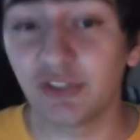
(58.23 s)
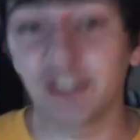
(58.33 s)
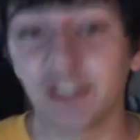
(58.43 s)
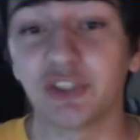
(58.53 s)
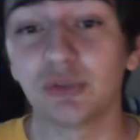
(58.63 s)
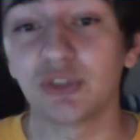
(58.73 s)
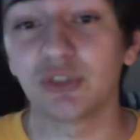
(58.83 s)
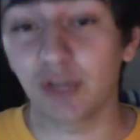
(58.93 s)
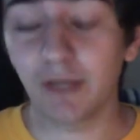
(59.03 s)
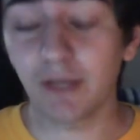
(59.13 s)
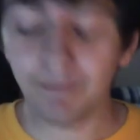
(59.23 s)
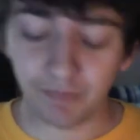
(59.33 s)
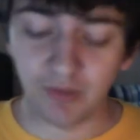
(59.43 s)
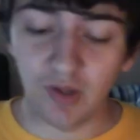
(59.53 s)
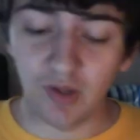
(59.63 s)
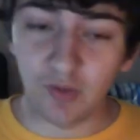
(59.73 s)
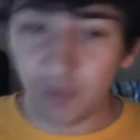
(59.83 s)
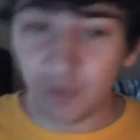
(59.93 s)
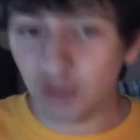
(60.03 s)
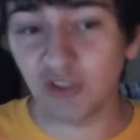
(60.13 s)
issues. Okay,
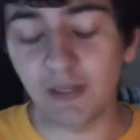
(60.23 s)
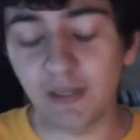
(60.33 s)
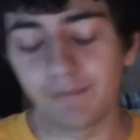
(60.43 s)
firstly,